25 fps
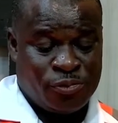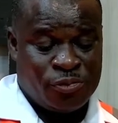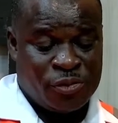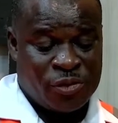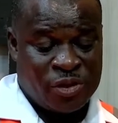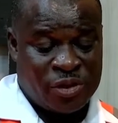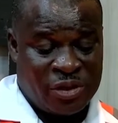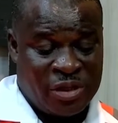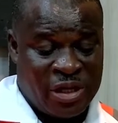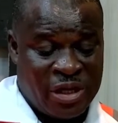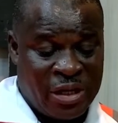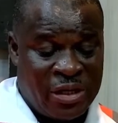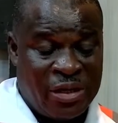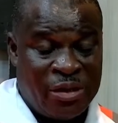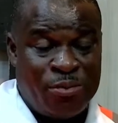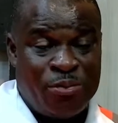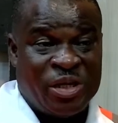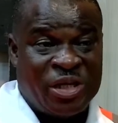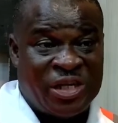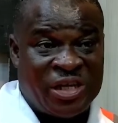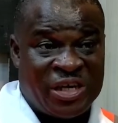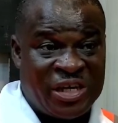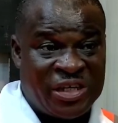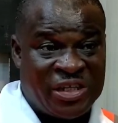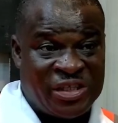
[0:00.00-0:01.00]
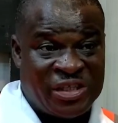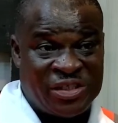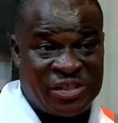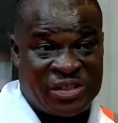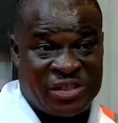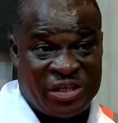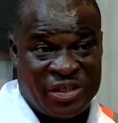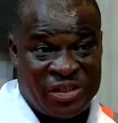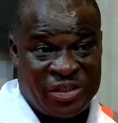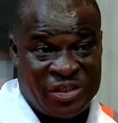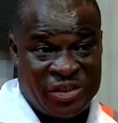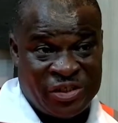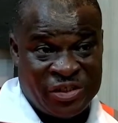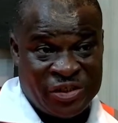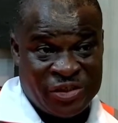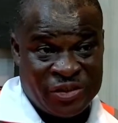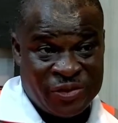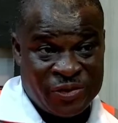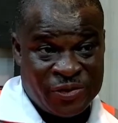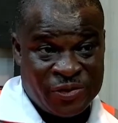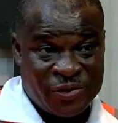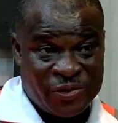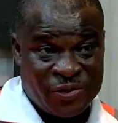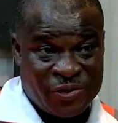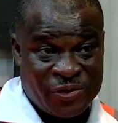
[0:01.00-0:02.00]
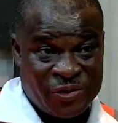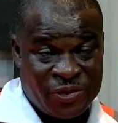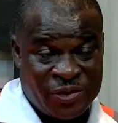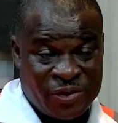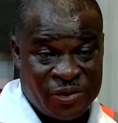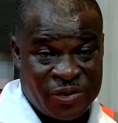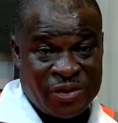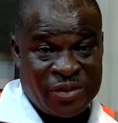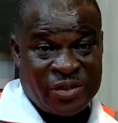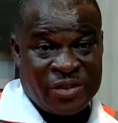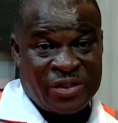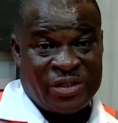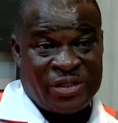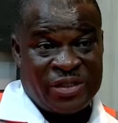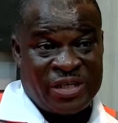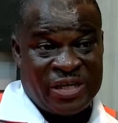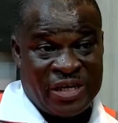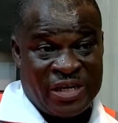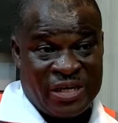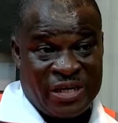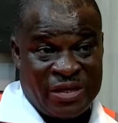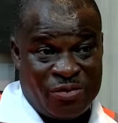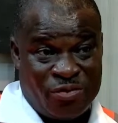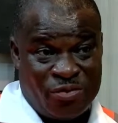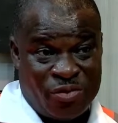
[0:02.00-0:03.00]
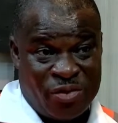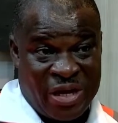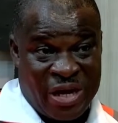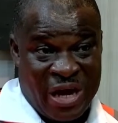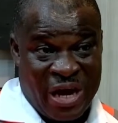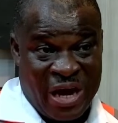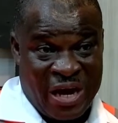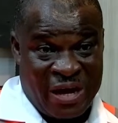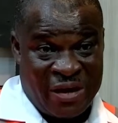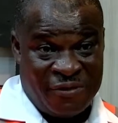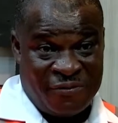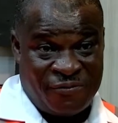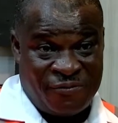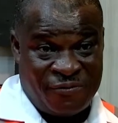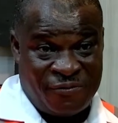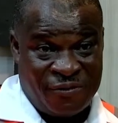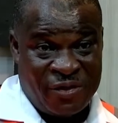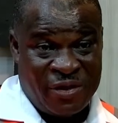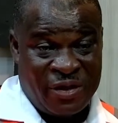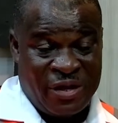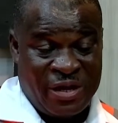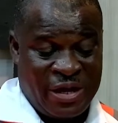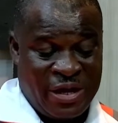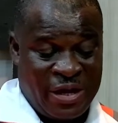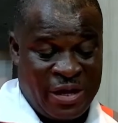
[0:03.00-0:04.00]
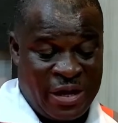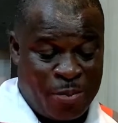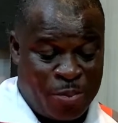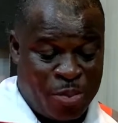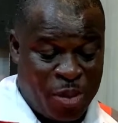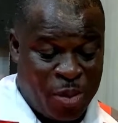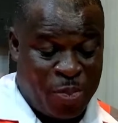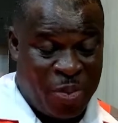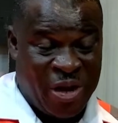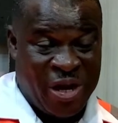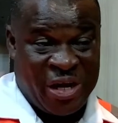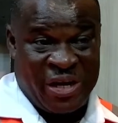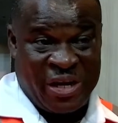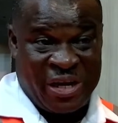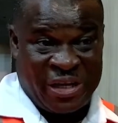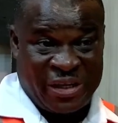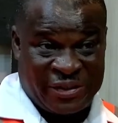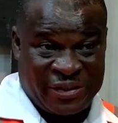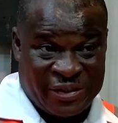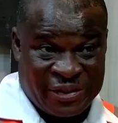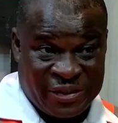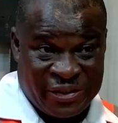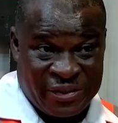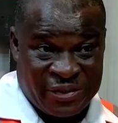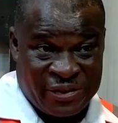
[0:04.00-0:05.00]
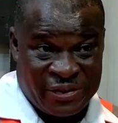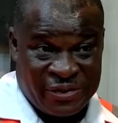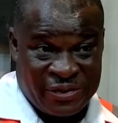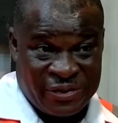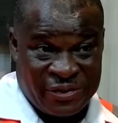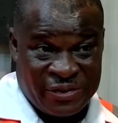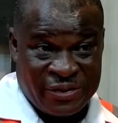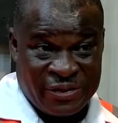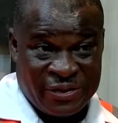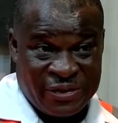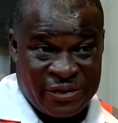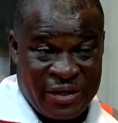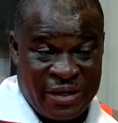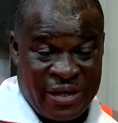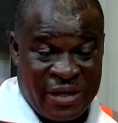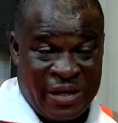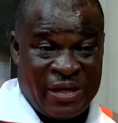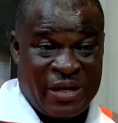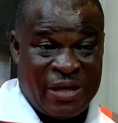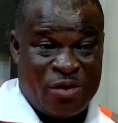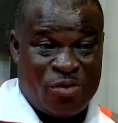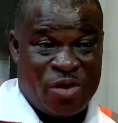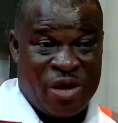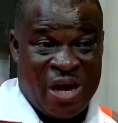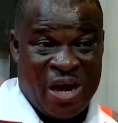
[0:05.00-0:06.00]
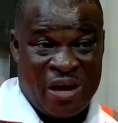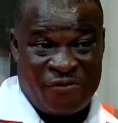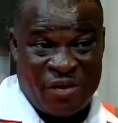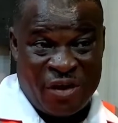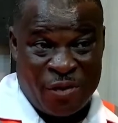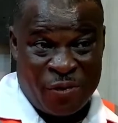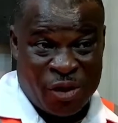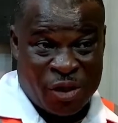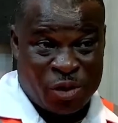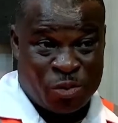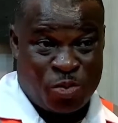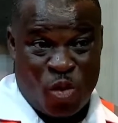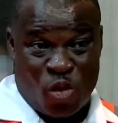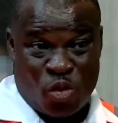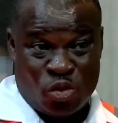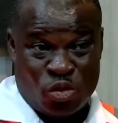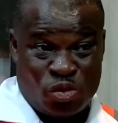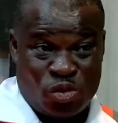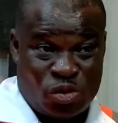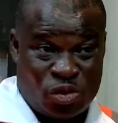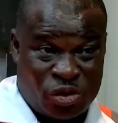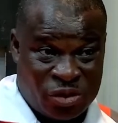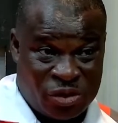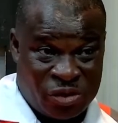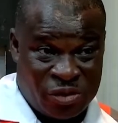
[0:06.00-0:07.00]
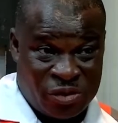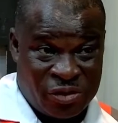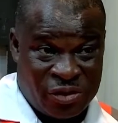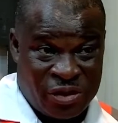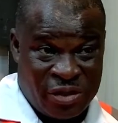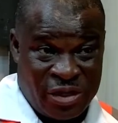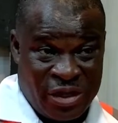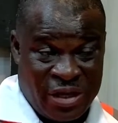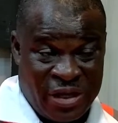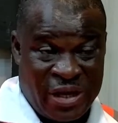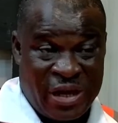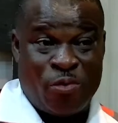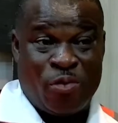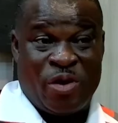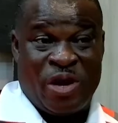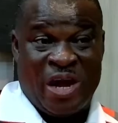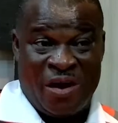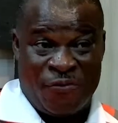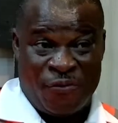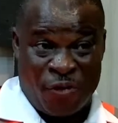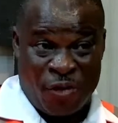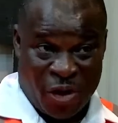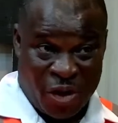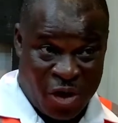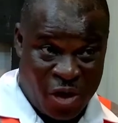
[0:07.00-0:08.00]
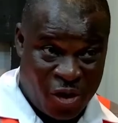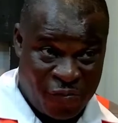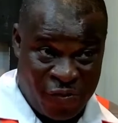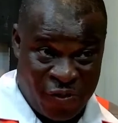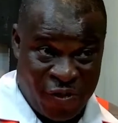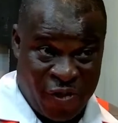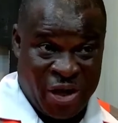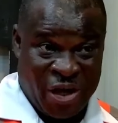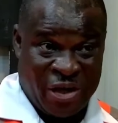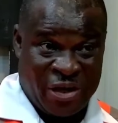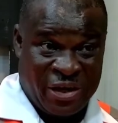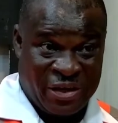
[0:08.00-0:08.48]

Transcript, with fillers: then mitigation stage, then we have the preparedness, then we have the response, then we have recovery.